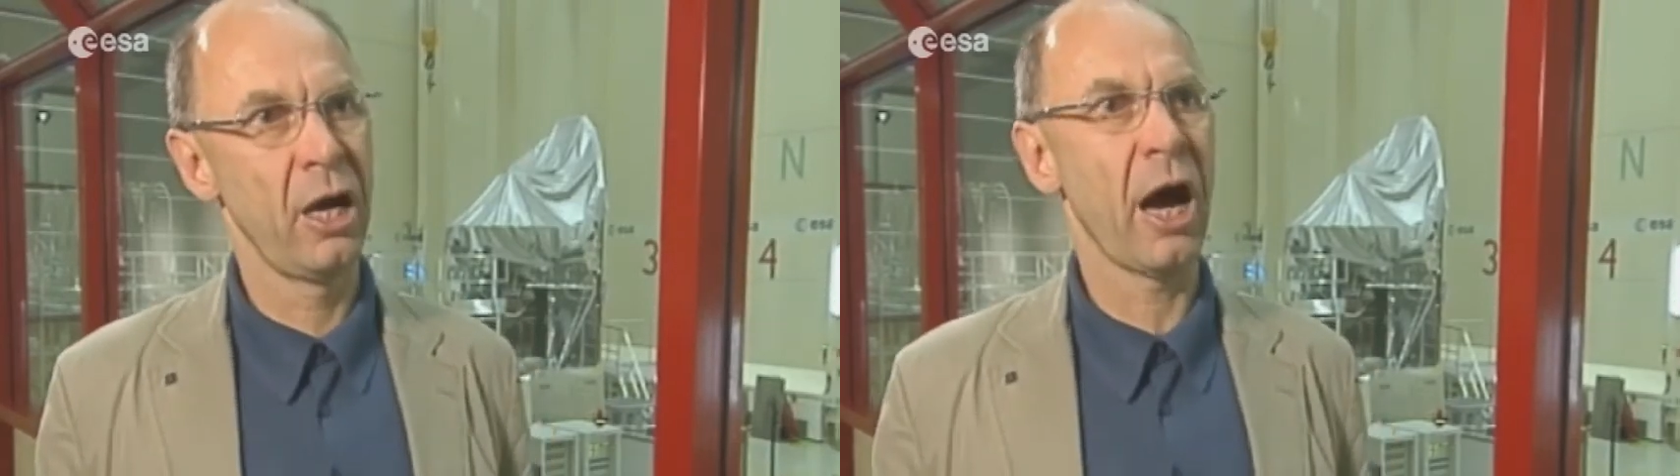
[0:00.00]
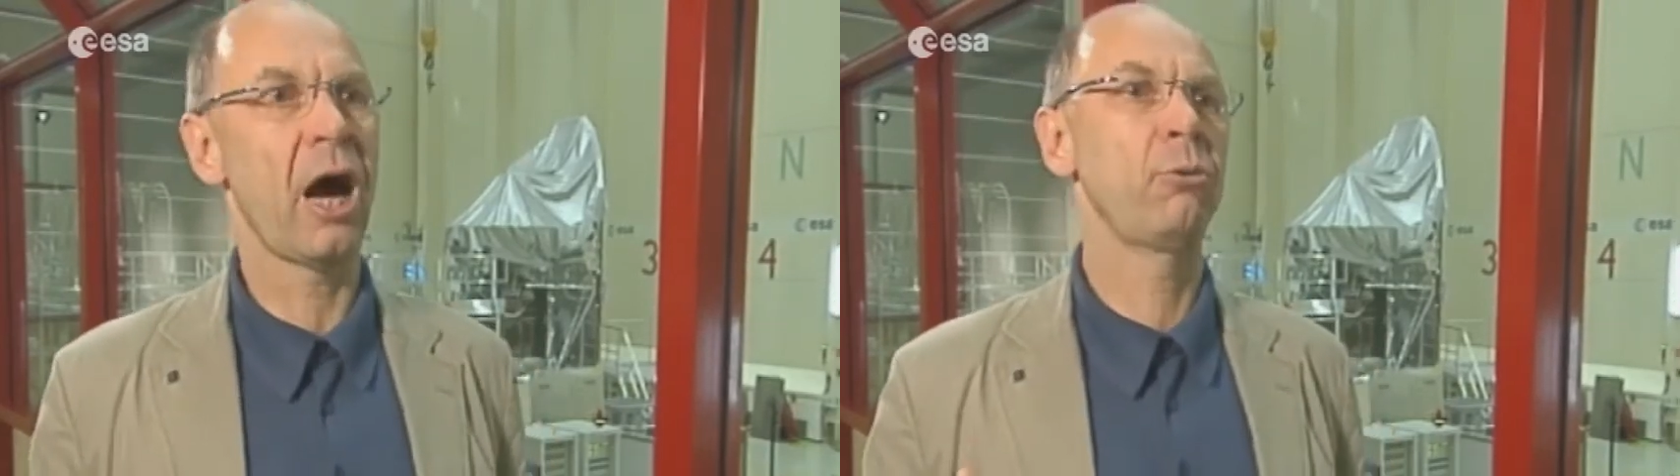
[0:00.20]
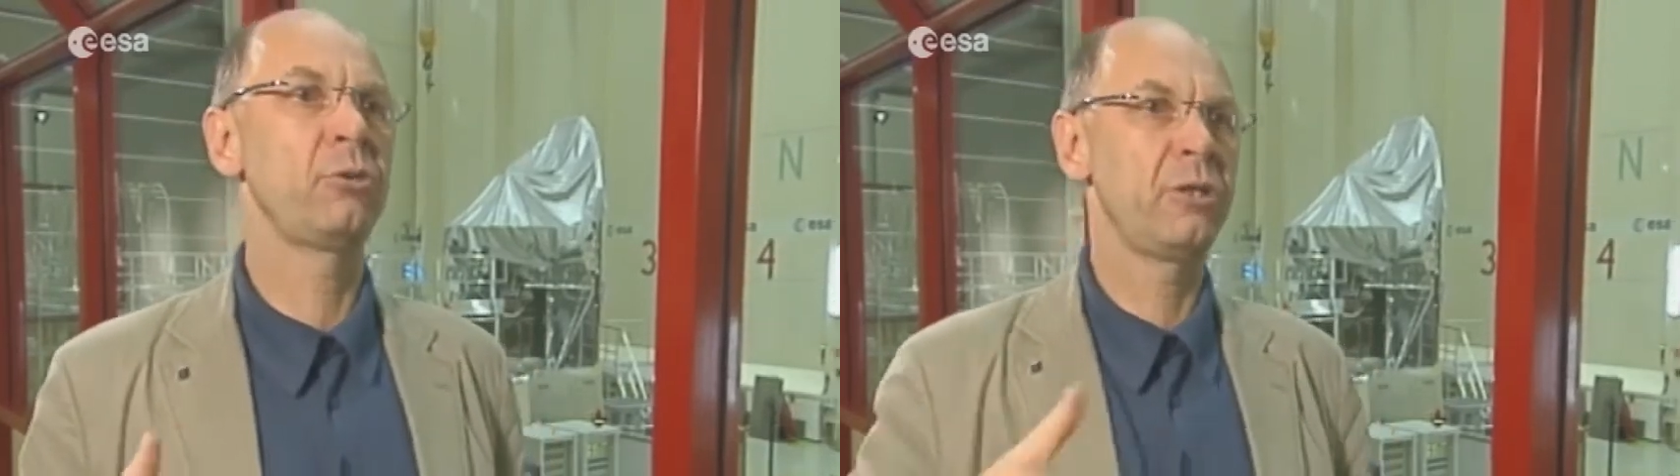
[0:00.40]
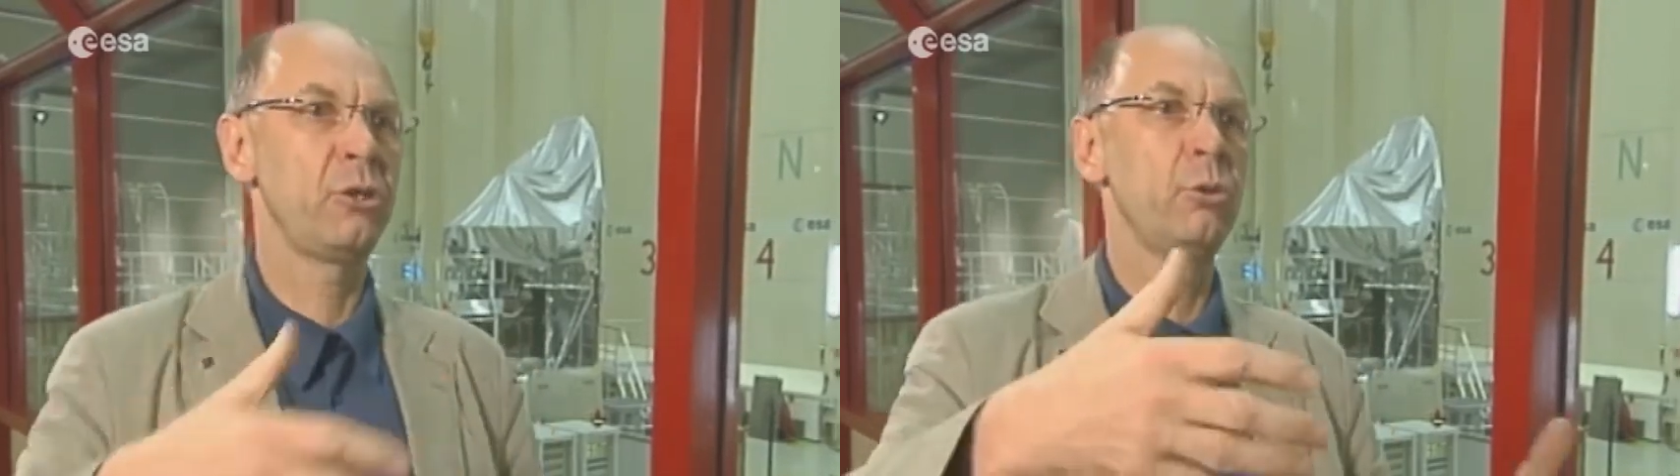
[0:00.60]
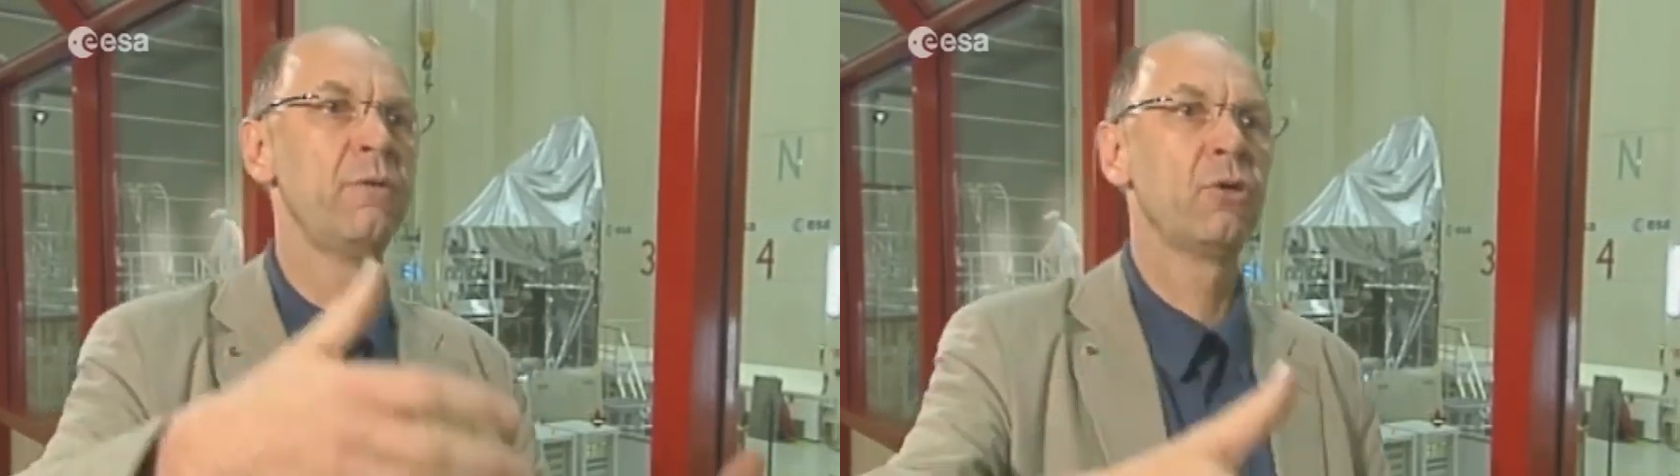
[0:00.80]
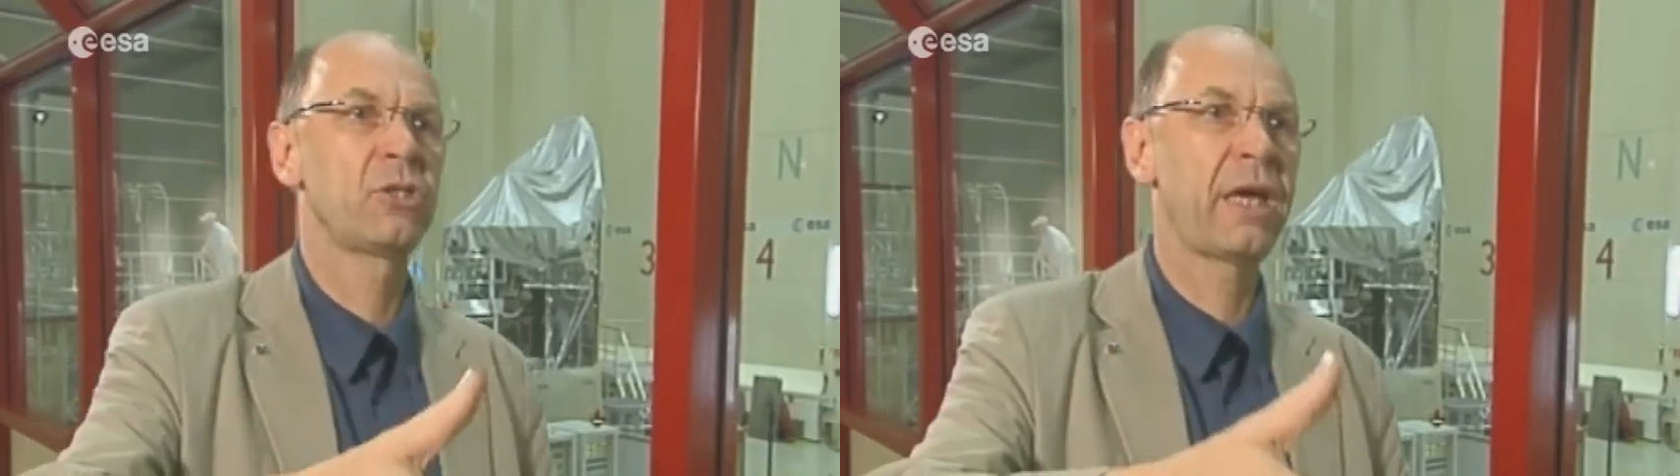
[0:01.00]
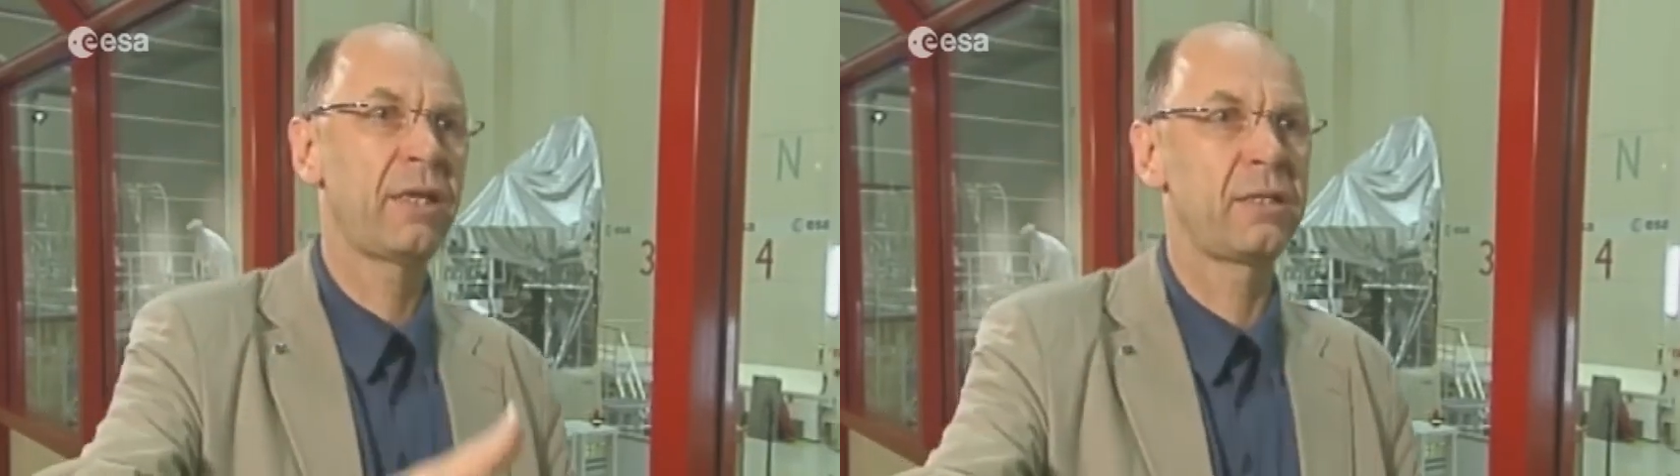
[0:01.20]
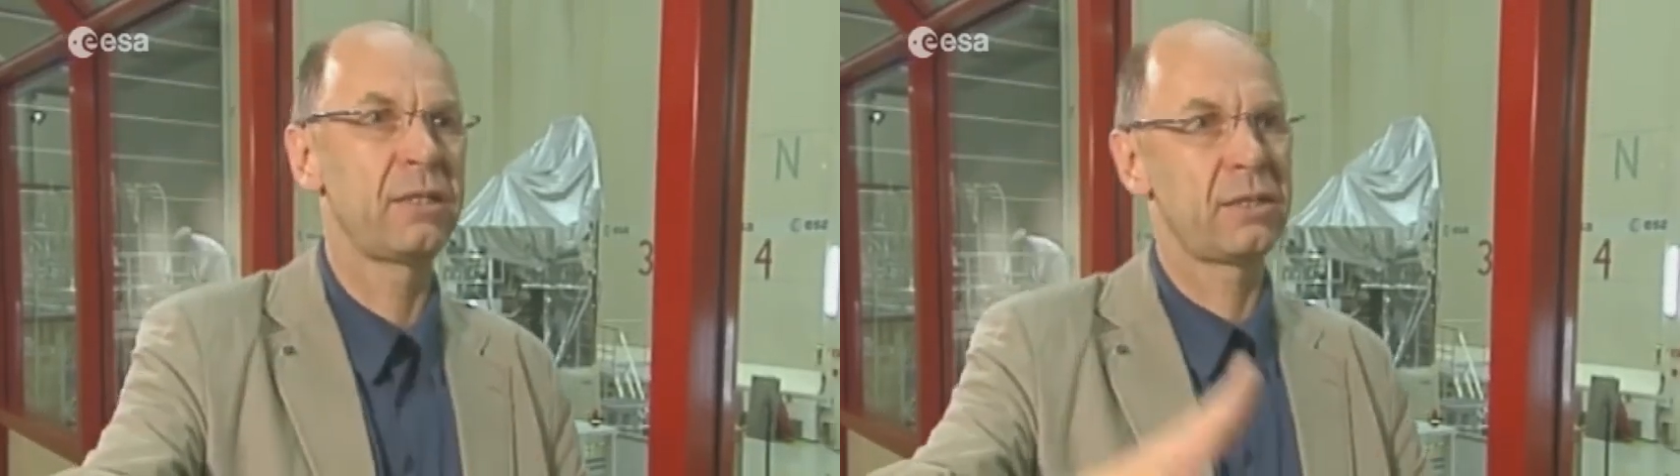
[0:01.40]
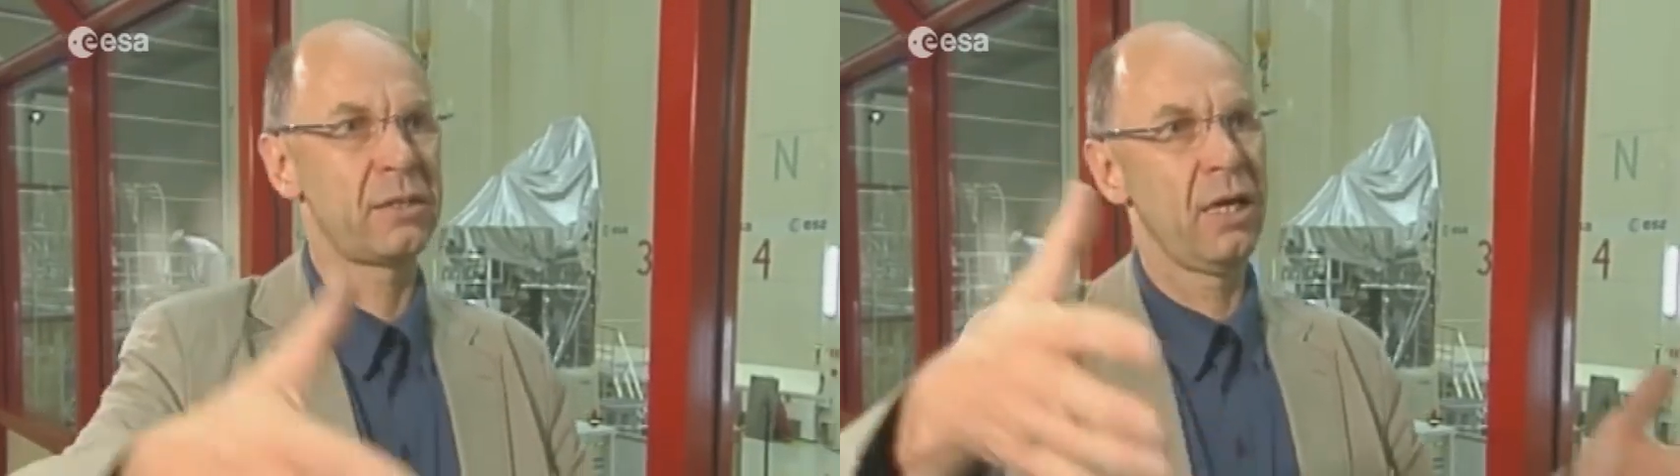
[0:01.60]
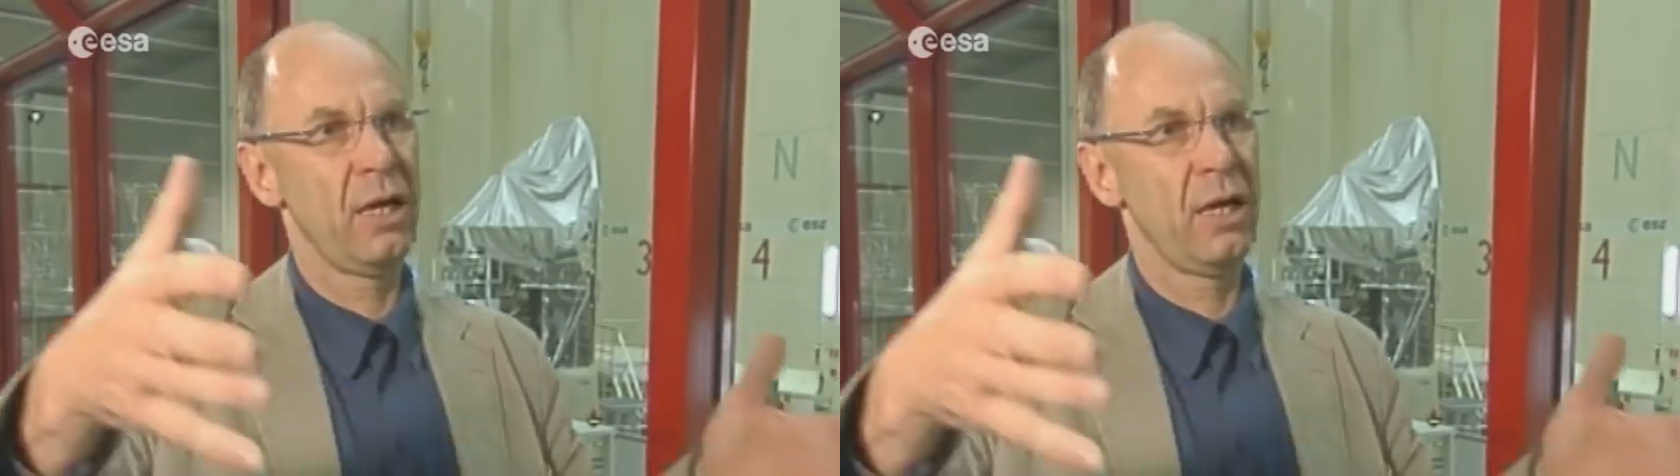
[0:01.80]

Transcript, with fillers: How did the universe get its